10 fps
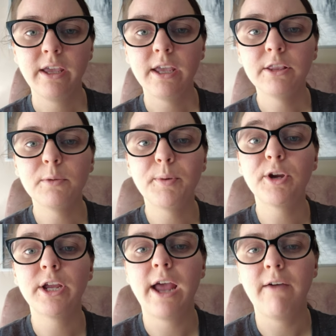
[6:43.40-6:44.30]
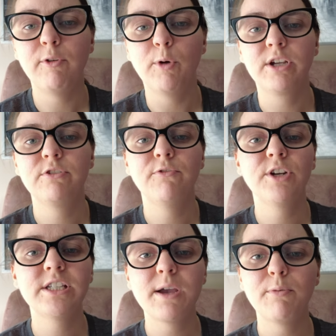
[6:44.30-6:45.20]
in the period after work. So for
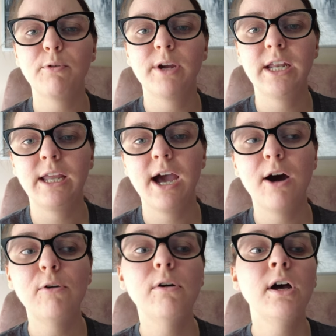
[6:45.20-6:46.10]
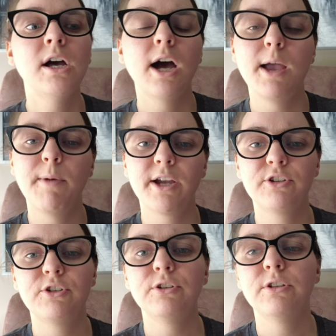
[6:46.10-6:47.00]
example, right now, I'm
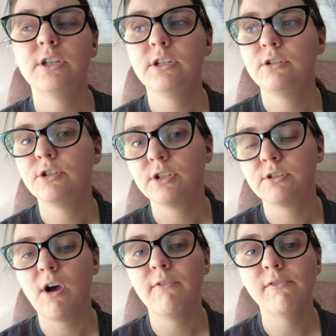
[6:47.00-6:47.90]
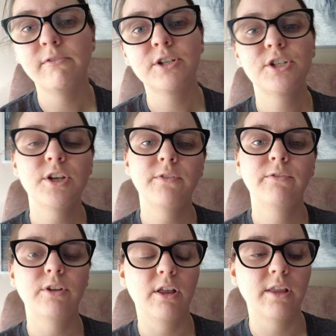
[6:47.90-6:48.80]
actually just off of a shift
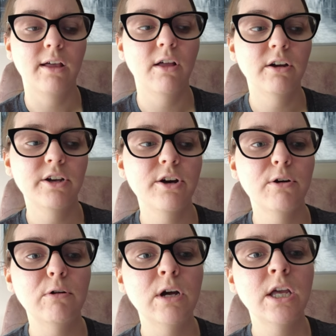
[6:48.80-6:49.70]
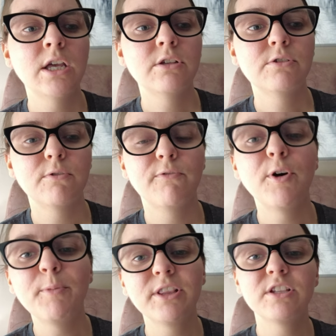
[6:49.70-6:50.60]
not that long ago. So
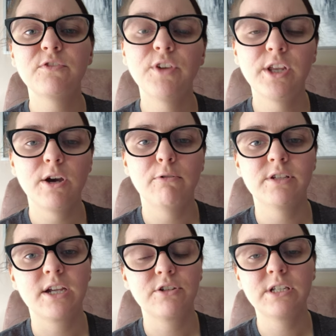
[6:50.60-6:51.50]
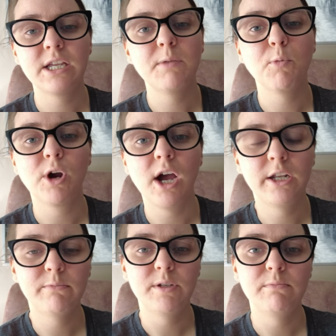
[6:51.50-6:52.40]
filming this video is actually taking more out
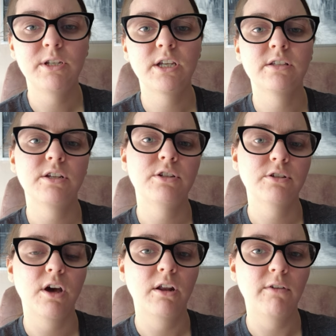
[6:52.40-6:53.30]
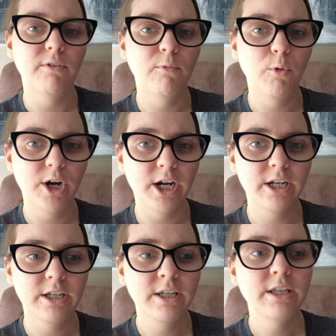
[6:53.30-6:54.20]
of me because I just got off of
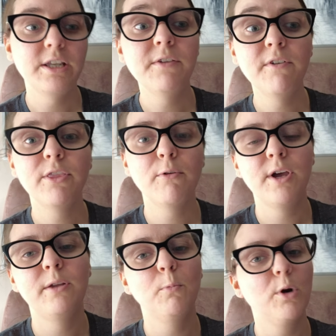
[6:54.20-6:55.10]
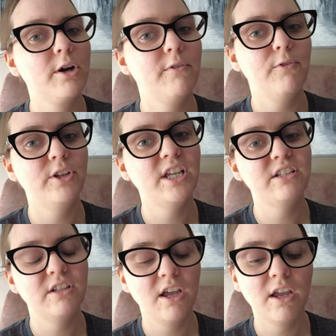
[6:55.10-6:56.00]
work, even though I didn't work a full day
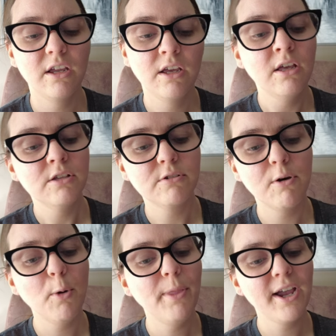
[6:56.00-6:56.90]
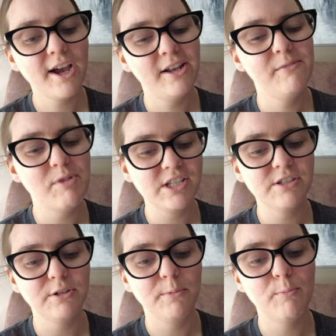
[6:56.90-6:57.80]
today. So I hope that kind of makes a
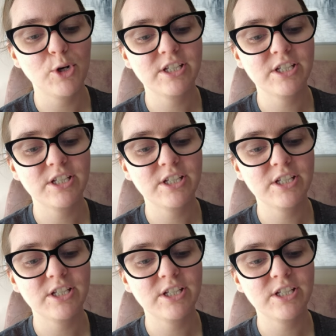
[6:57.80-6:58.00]
little bit more